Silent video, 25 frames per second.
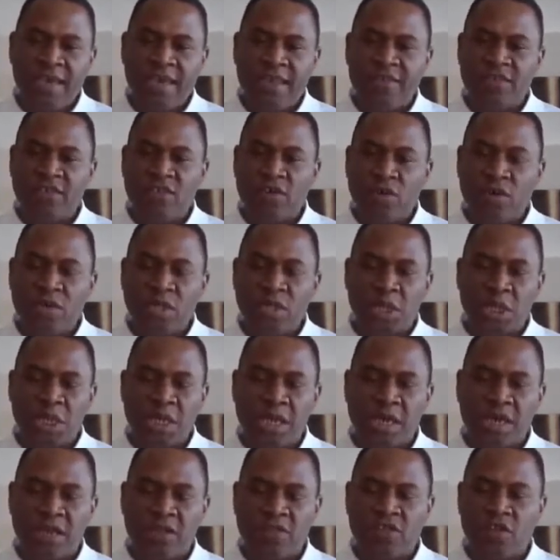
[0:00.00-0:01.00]
He's going
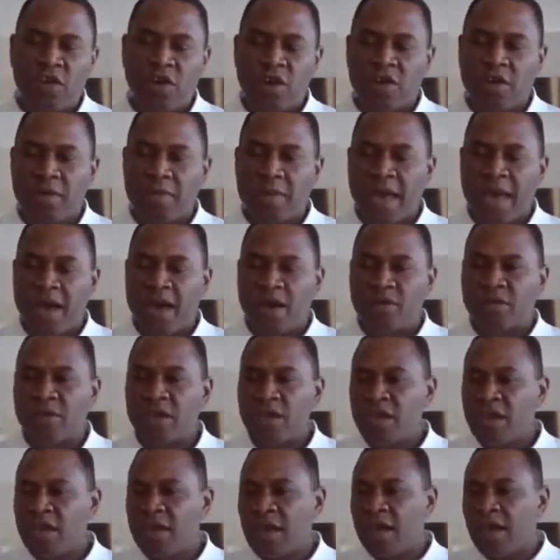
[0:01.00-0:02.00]
to talk about
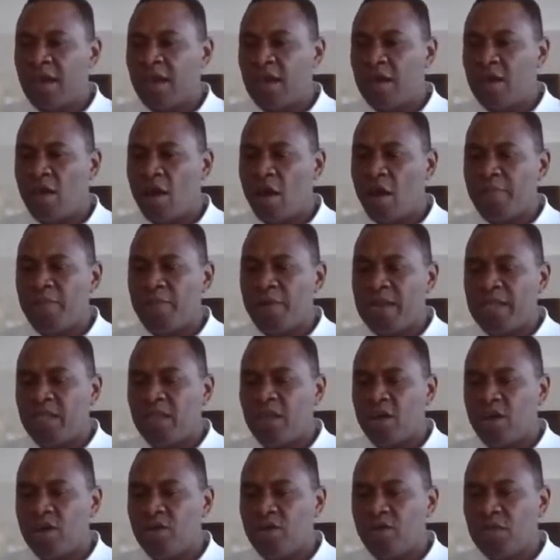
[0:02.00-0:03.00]
operate
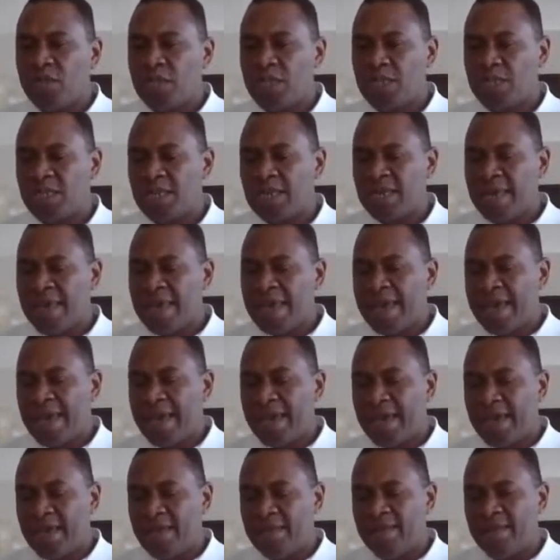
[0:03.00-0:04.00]
loads
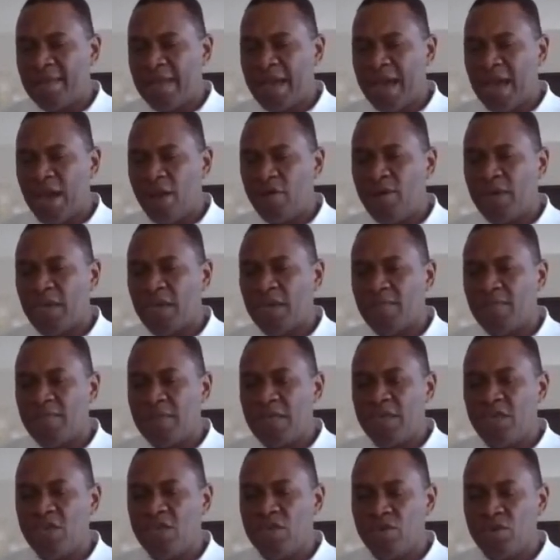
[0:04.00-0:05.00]
and how it can
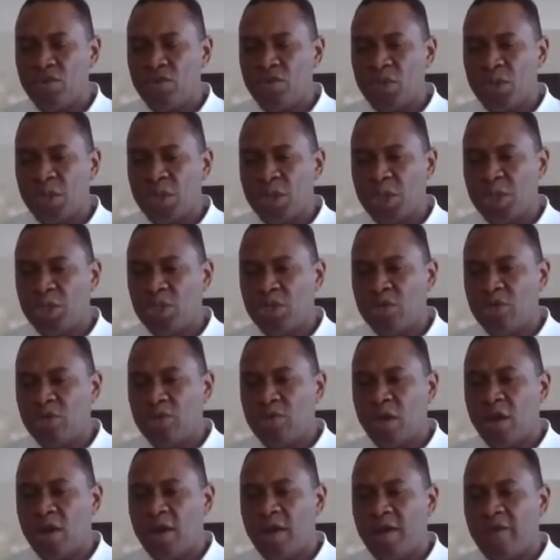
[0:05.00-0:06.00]
be used
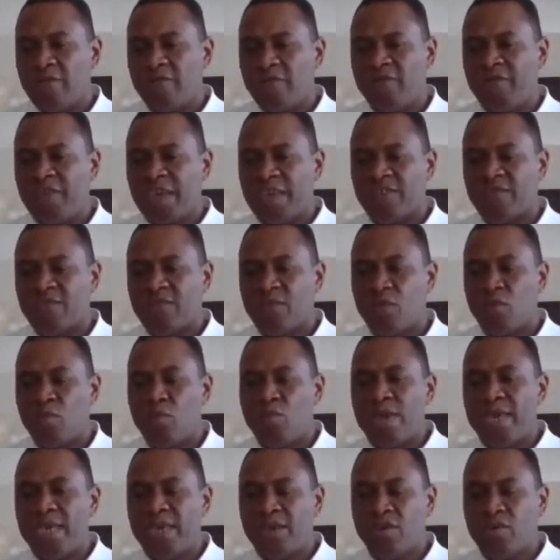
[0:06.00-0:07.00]
to fix
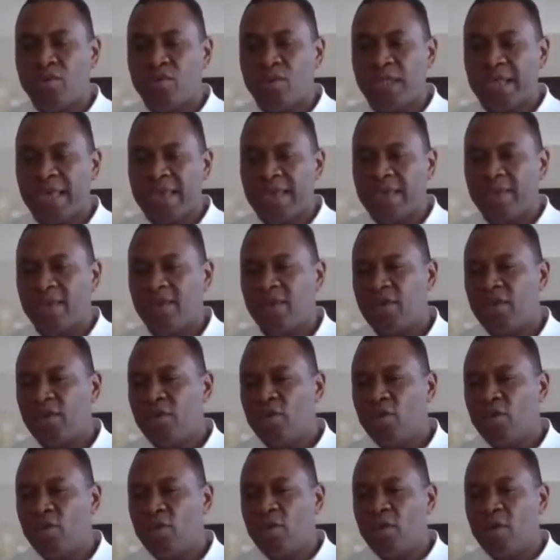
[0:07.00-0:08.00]
weak cooling
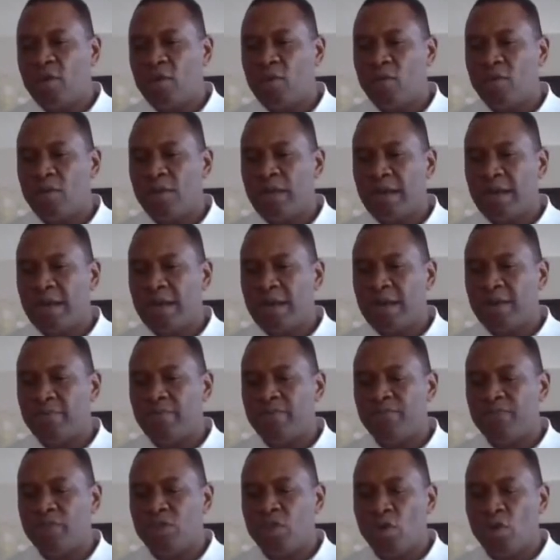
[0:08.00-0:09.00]
or
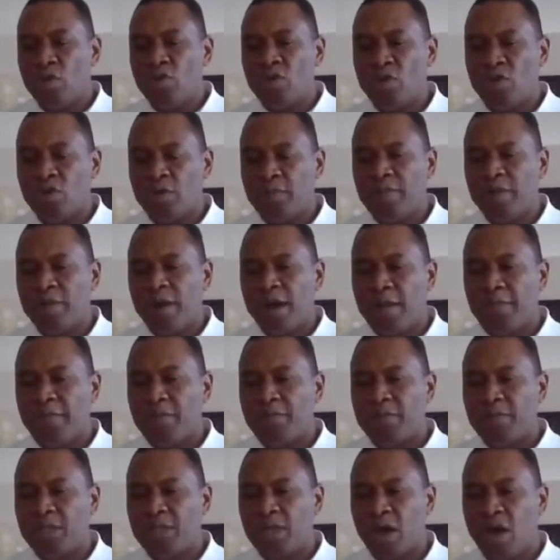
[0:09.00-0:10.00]
no cool
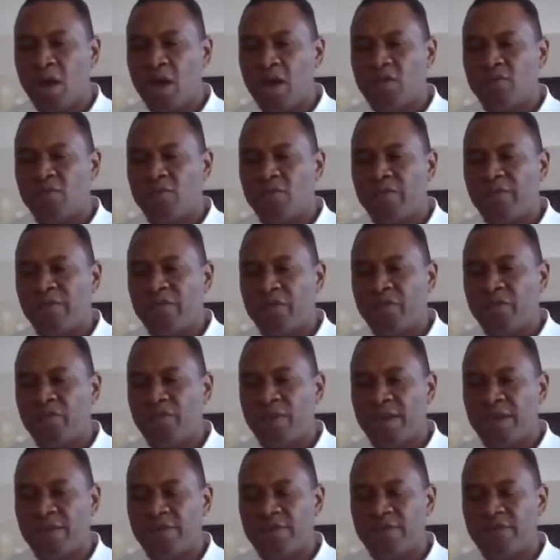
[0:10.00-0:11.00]
problems on
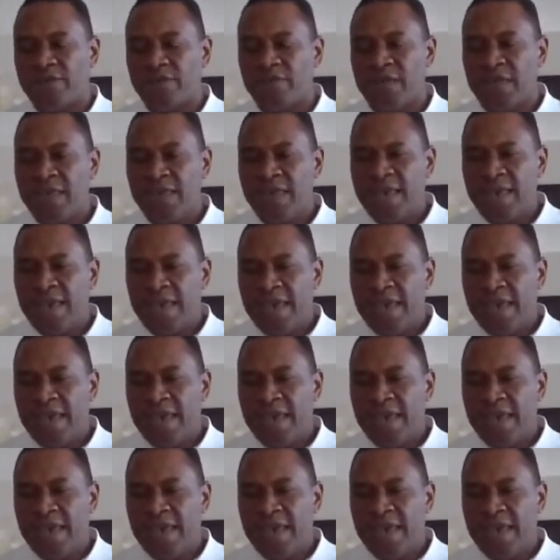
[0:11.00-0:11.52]
refrigerators.